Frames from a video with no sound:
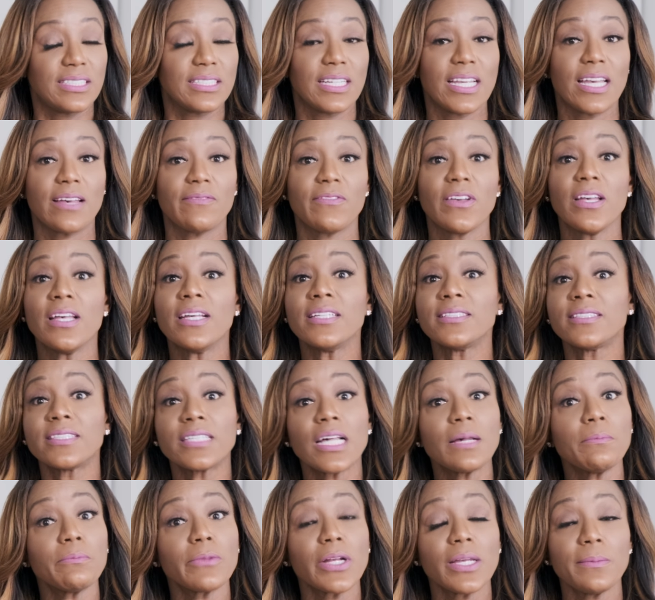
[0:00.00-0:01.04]
gift.
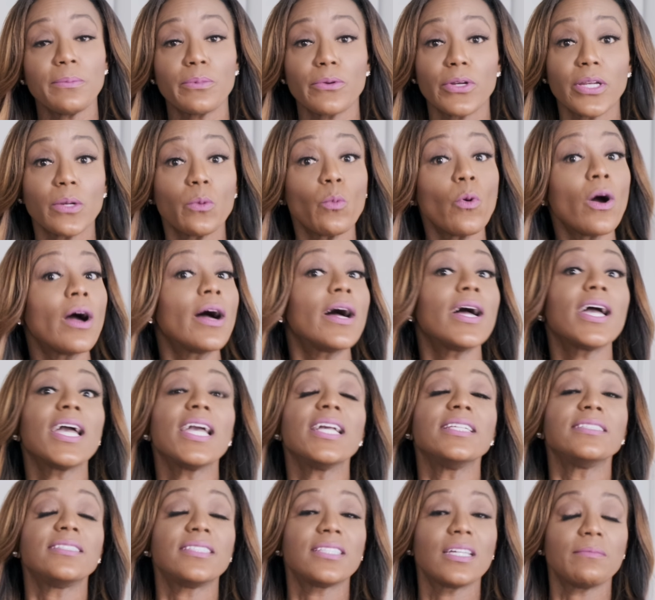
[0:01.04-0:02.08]
Some may bring
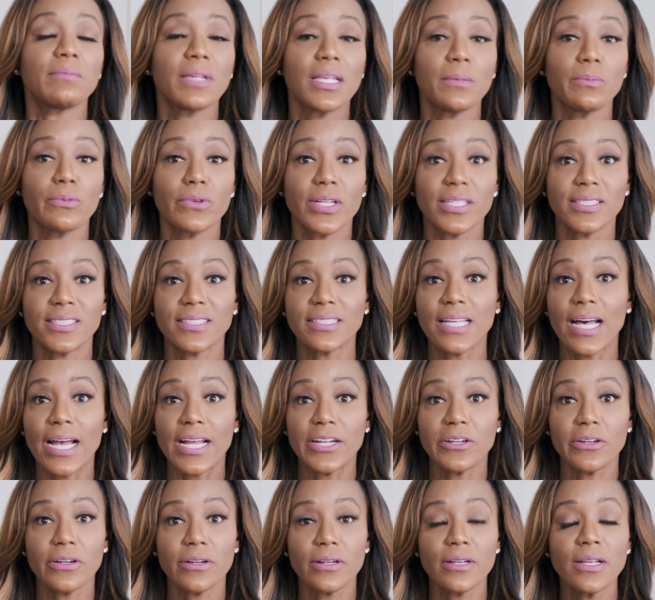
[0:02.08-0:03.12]
wine, some may bring
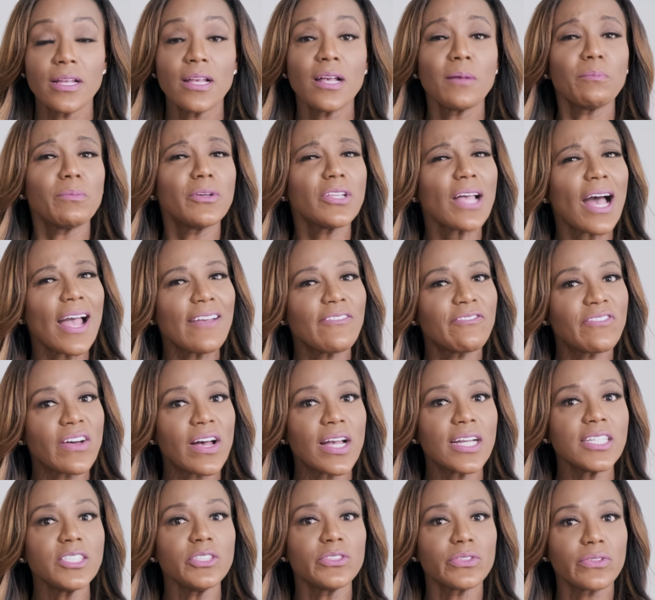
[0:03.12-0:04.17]
cider. Easter, but I
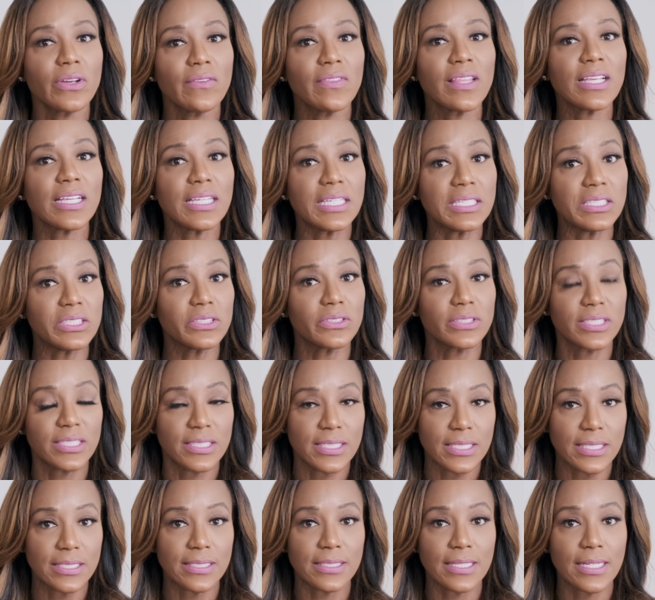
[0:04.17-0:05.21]
find during the Easter
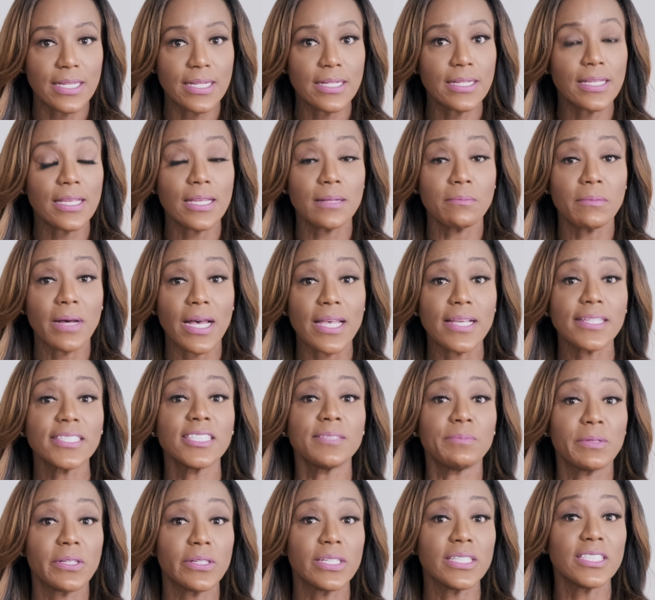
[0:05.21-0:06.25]
season, in my
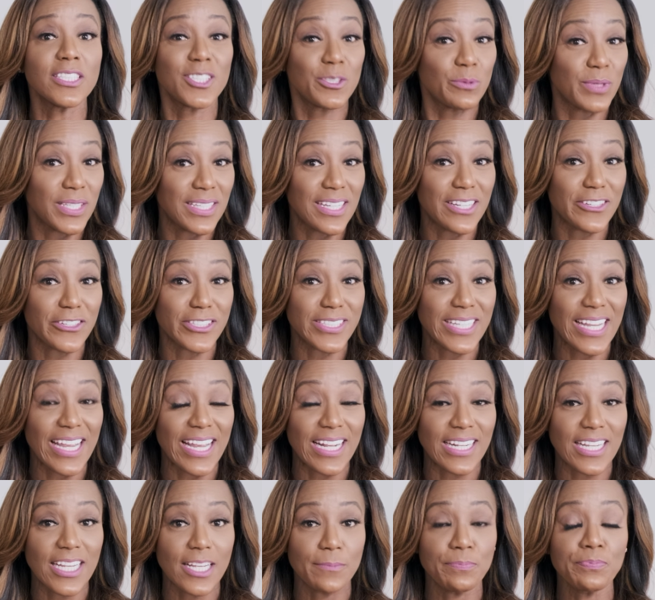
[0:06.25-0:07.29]
experience with
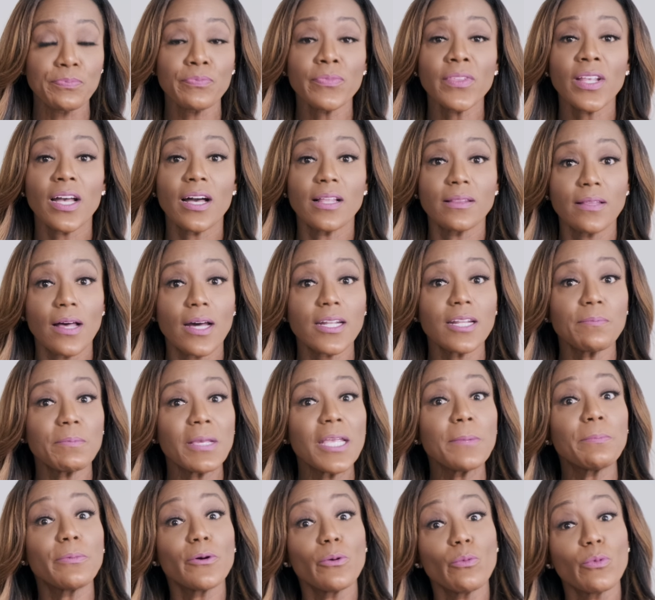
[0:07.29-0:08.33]
entertaining, a lot of
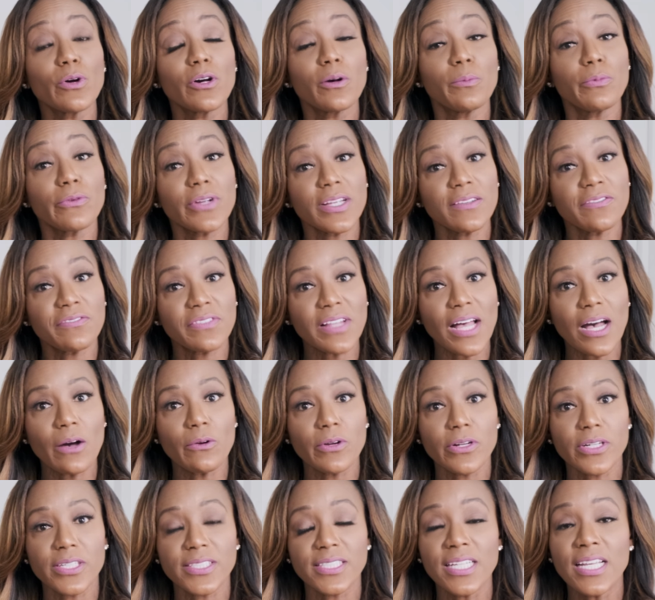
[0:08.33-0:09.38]
people will bring
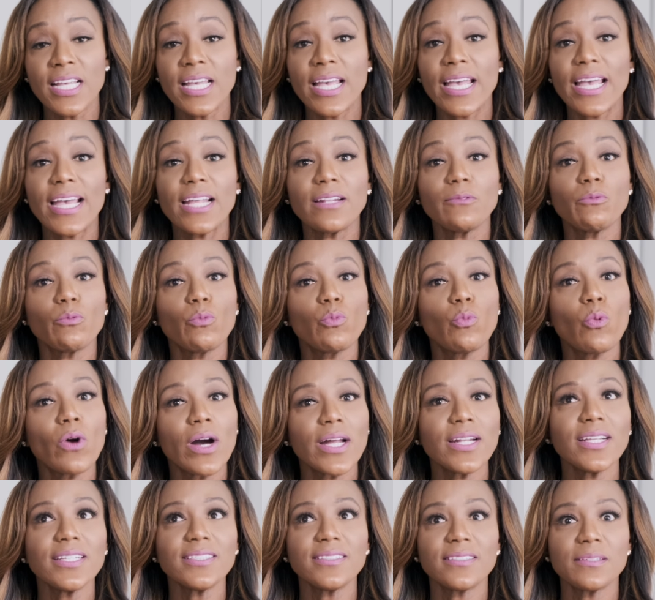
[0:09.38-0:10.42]
flowers. And
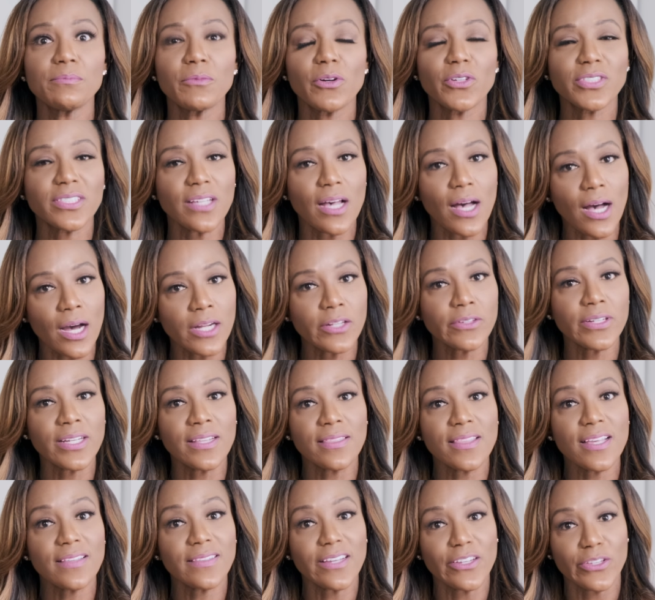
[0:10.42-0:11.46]
what is the most honoring
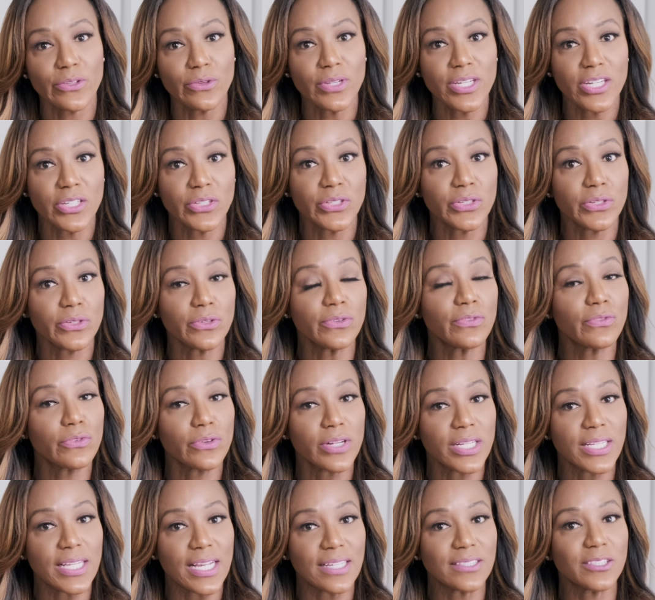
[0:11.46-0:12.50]
thing that you can do
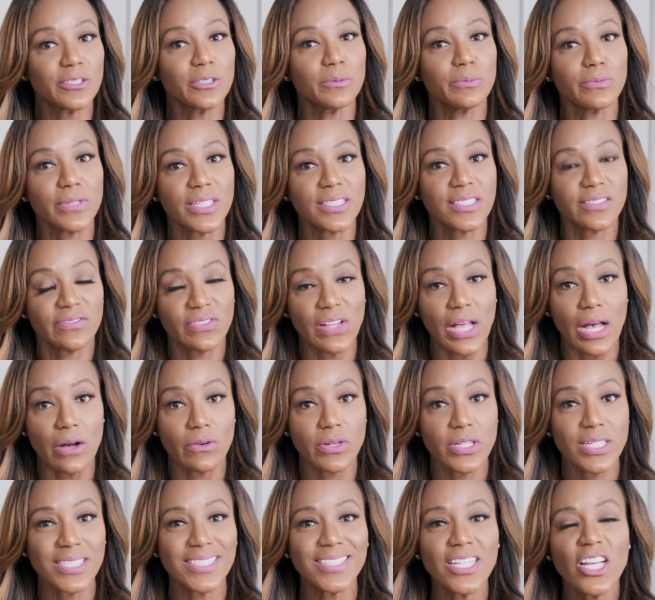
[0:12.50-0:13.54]
for a guest who brings
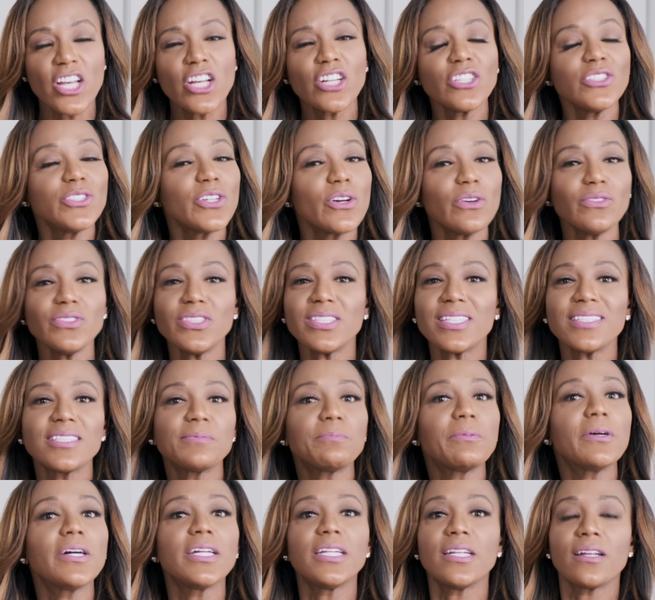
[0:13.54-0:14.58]
flowers? Don't
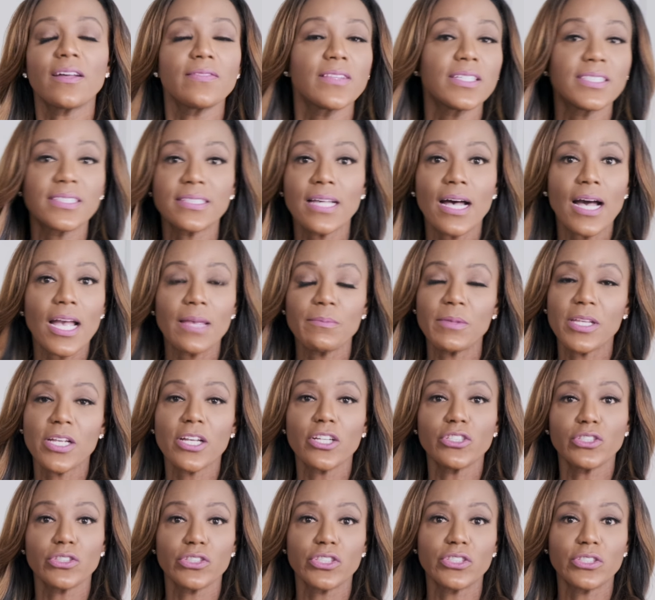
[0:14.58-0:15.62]
just put it on the side
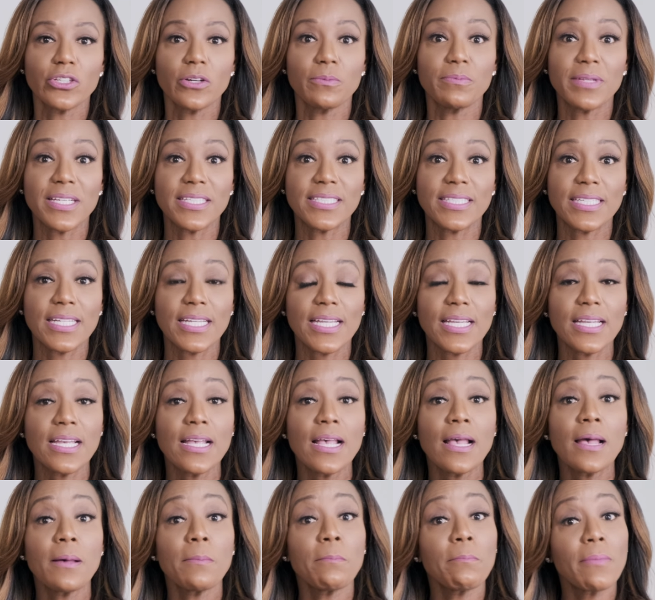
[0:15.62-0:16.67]
because you're so busy.
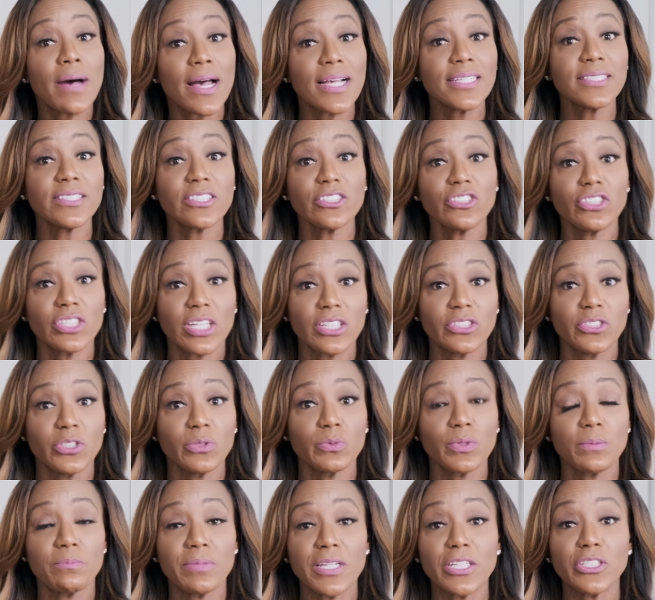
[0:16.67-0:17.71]
My suggestion
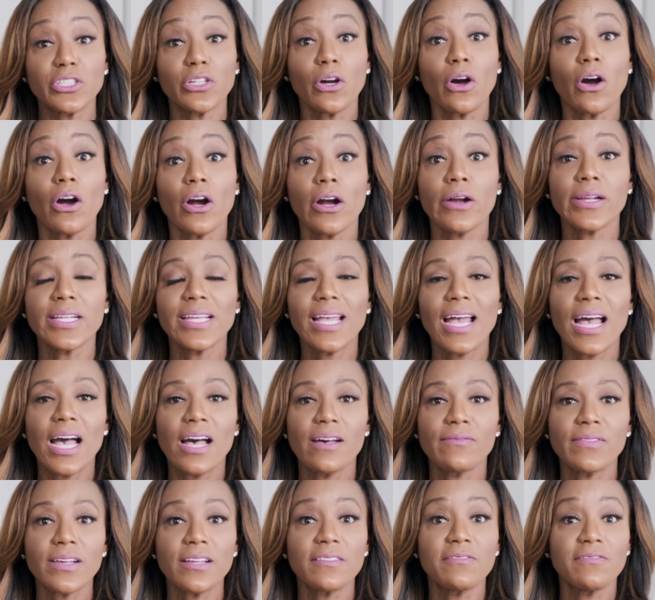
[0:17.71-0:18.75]
would be to already
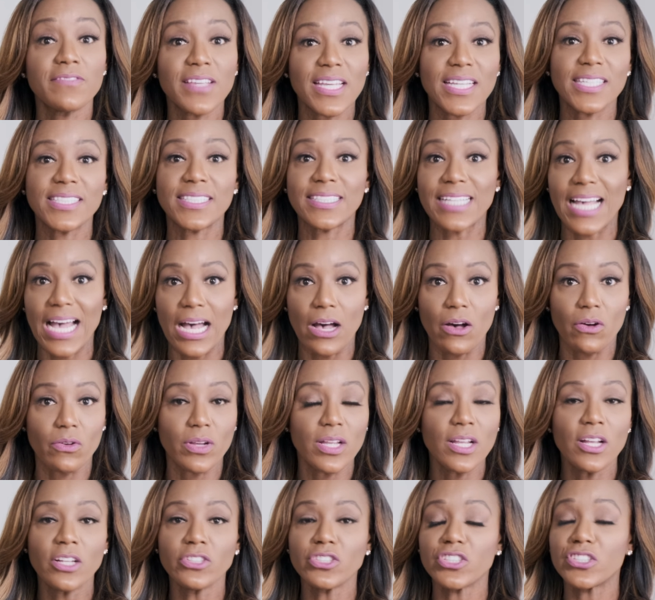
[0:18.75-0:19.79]
have a vase out,
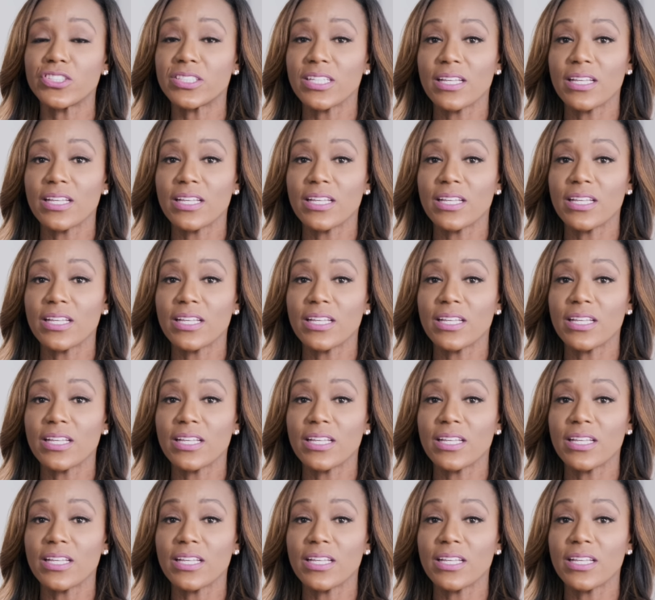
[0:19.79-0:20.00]
just a